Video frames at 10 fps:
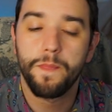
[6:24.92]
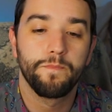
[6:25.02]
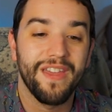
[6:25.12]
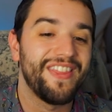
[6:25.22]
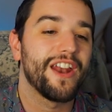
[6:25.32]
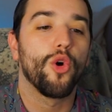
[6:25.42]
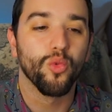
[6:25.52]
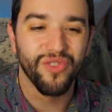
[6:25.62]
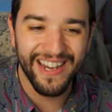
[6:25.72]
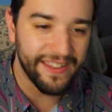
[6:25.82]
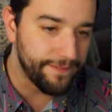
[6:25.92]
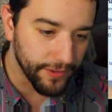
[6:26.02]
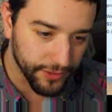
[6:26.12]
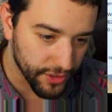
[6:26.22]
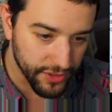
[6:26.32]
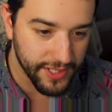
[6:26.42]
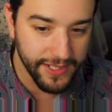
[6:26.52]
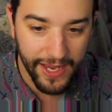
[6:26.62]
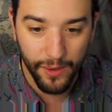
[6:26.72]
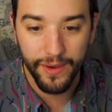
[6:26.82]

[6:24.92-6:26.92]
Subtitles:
That already filters down